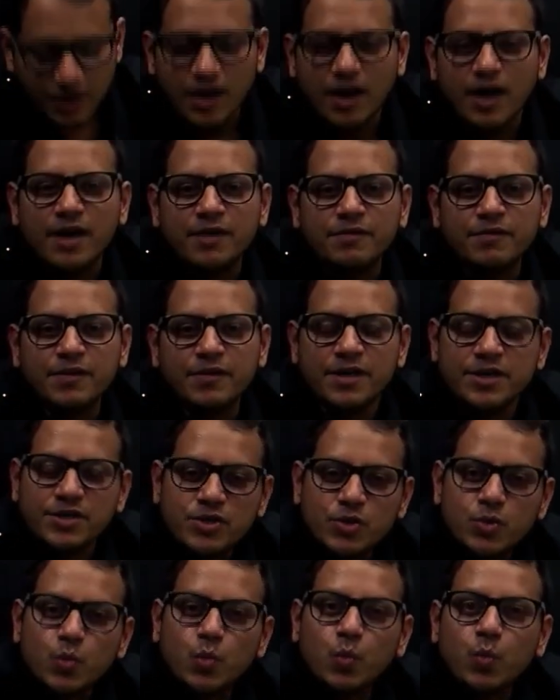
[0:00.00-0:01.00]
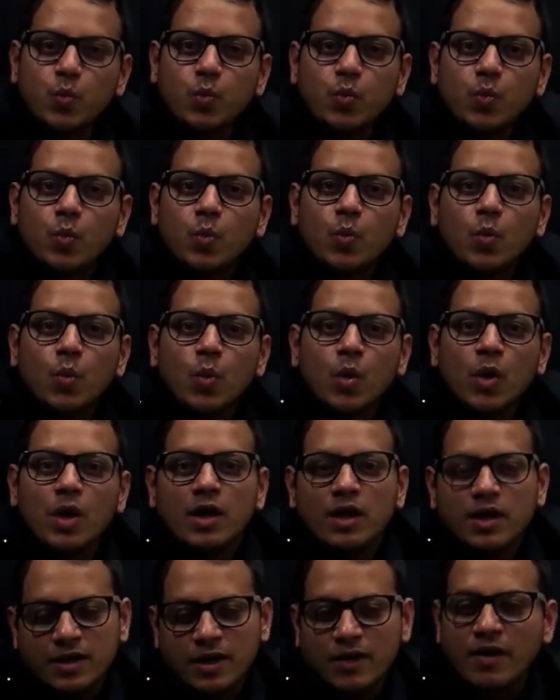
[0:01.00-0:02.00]
Hi friends,
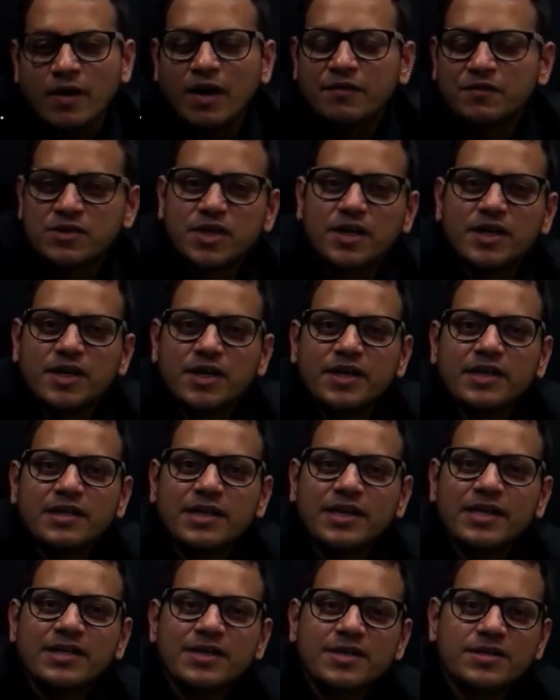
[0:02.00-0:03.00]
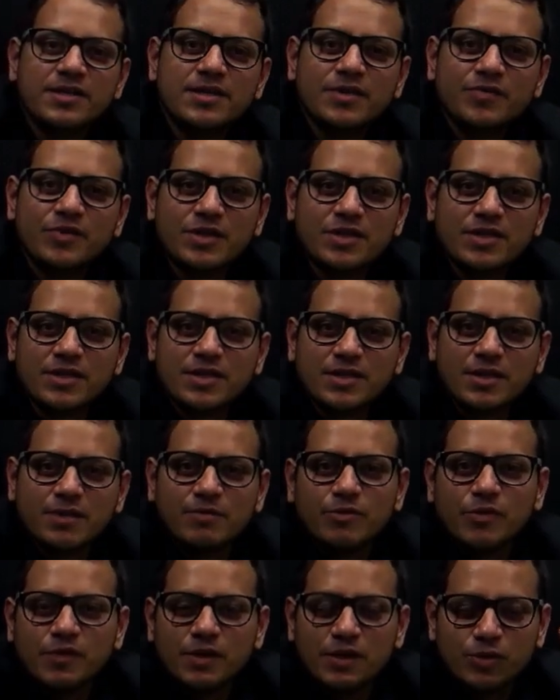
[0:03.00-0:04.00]
now after studying the Indus river system,
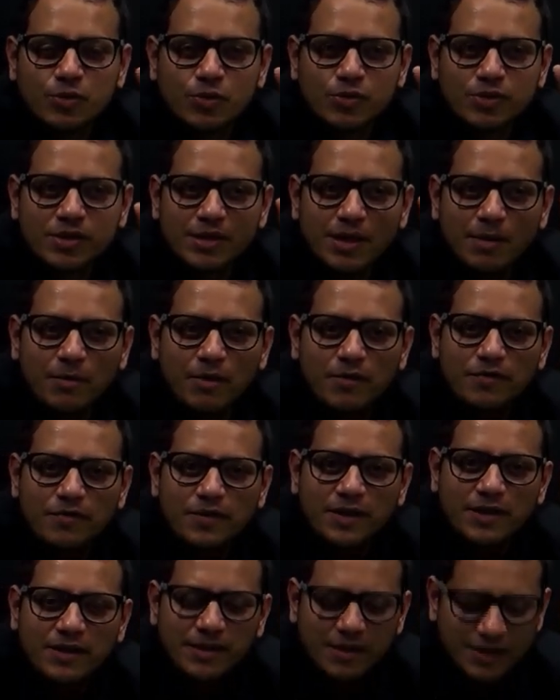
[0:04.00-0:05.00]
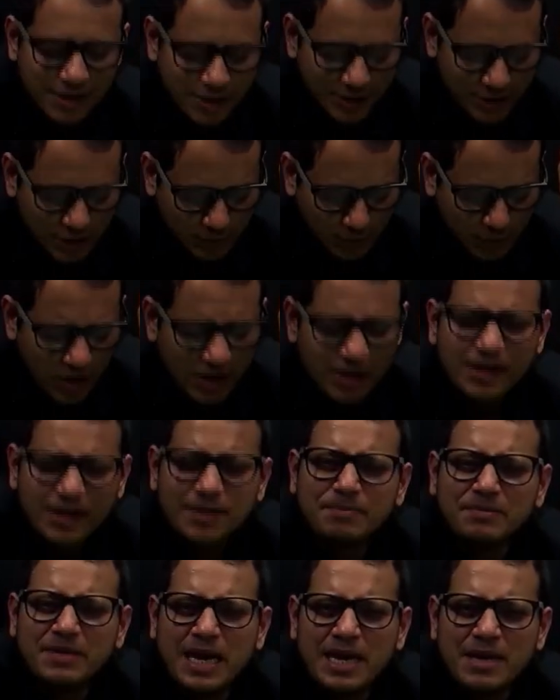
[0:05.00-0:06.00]
we will do some of the smaller
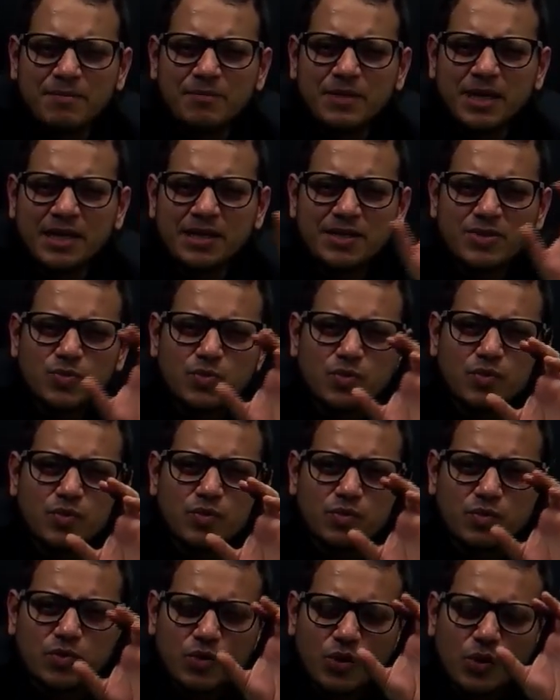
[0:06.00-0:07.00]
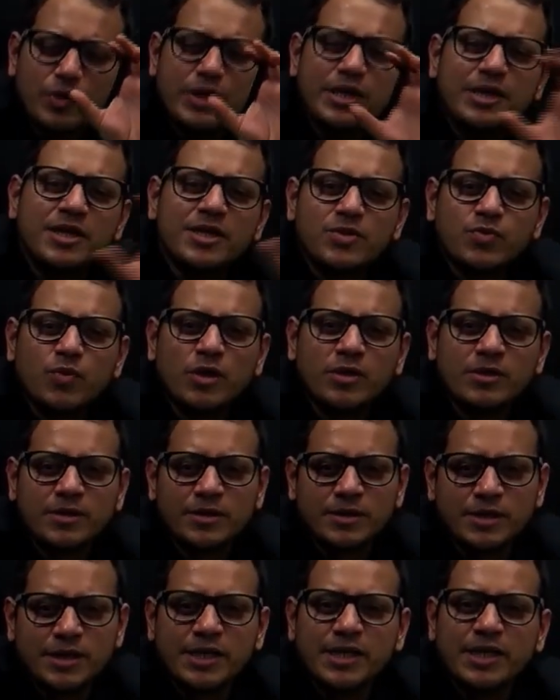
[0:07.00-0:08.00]
type, that is the Indus water
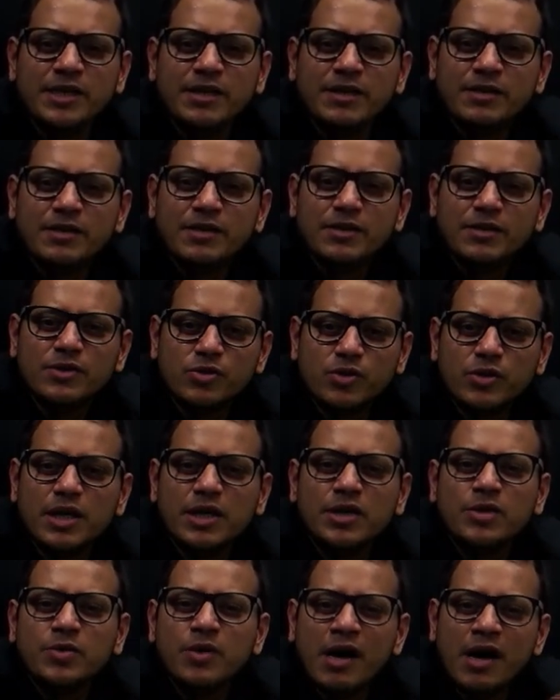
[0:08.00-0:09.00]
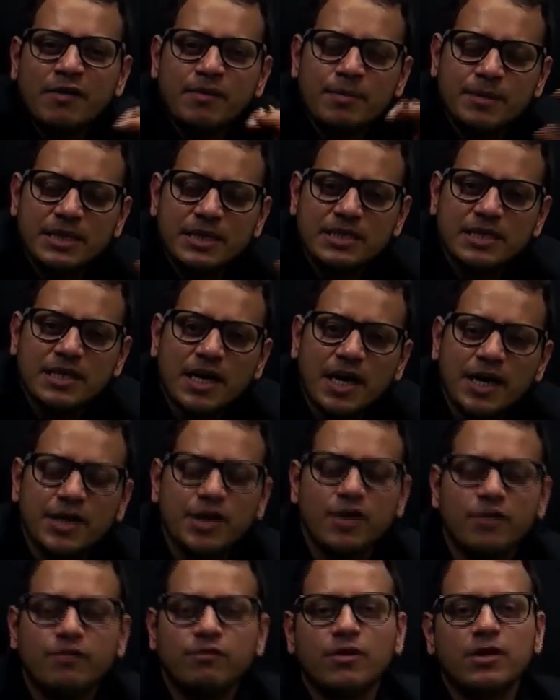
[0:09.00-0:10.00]
treaty, so that you have a basic idea
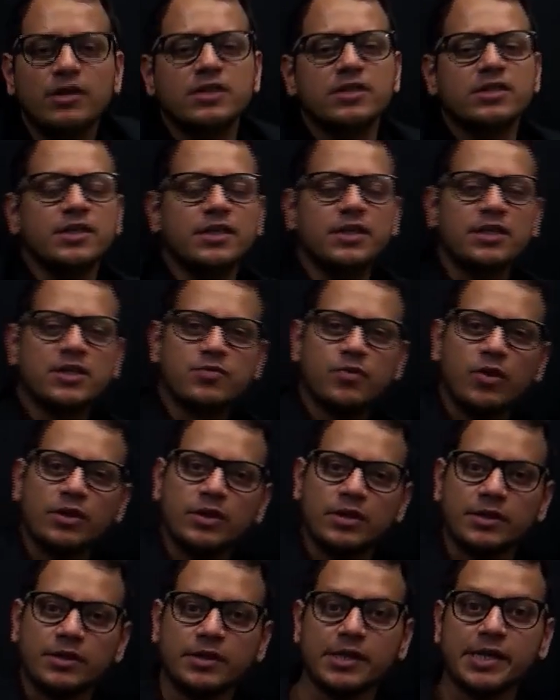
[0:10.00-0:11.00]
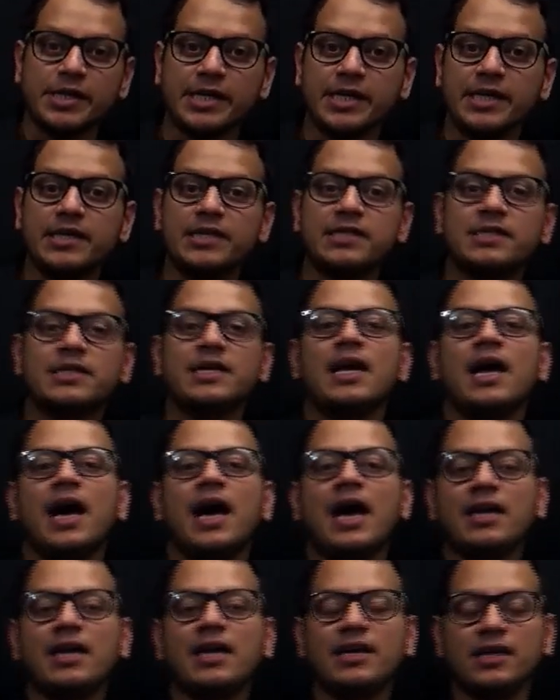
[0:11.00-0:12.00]
of what this Indus water treaty is,
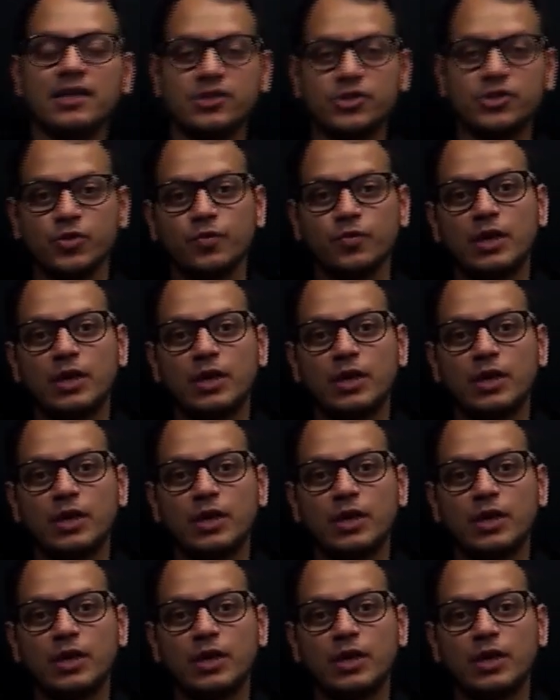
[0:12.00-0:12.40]
and also